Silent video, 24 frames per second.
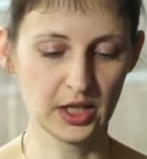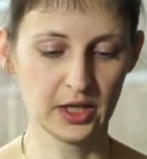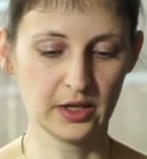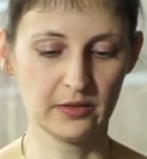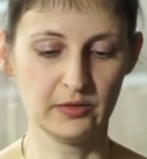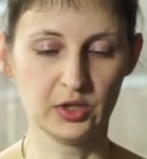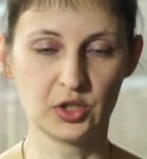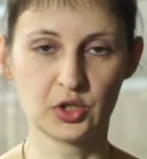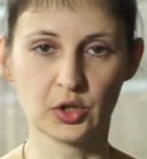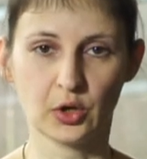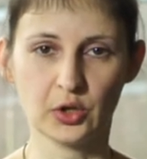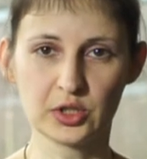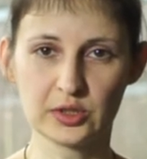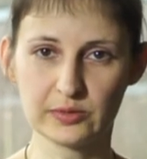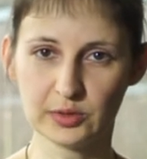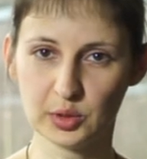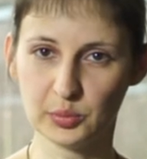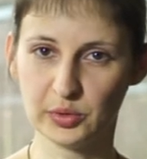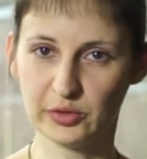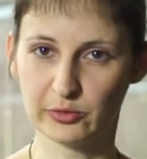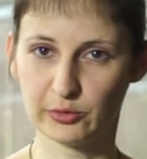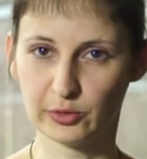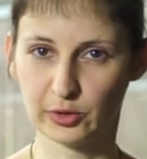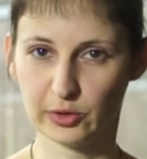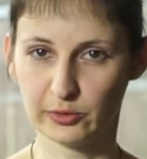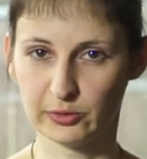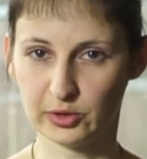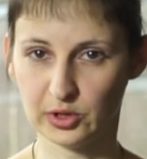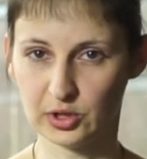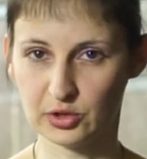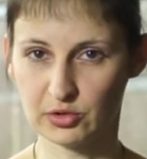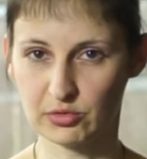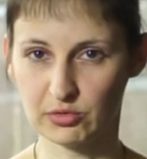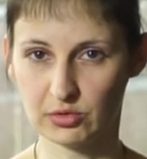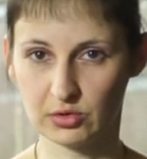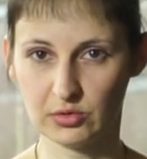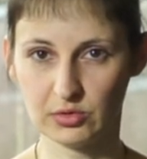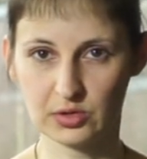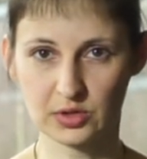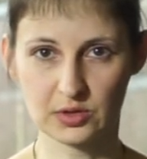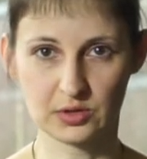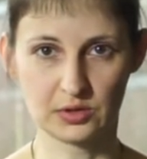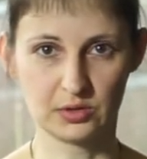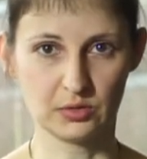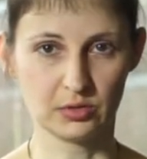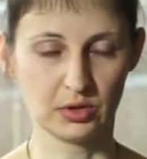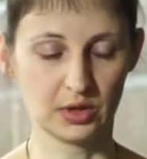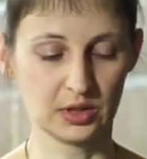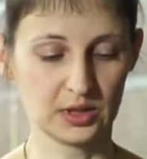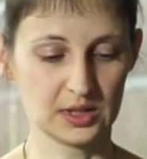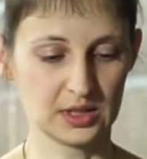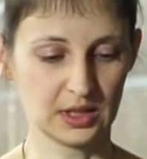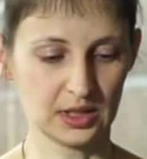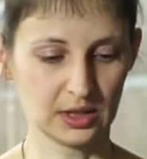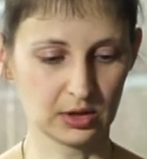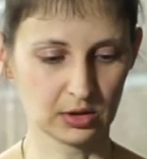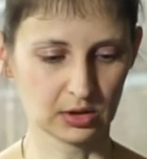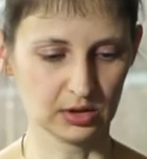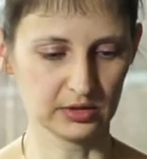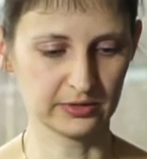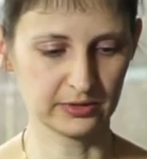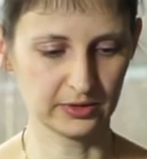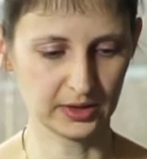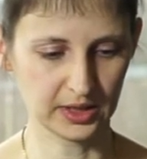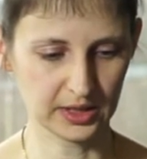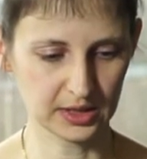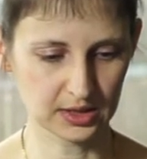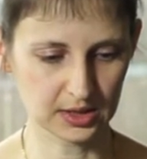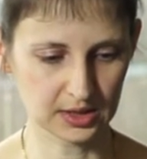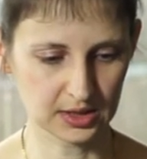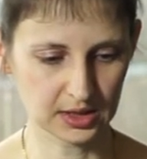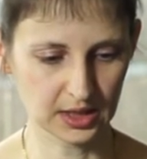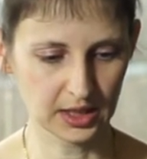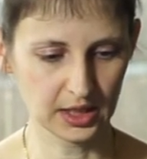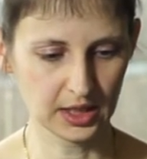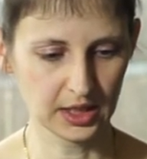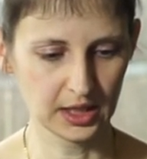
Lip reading: which also will be further introduced during this e-conference.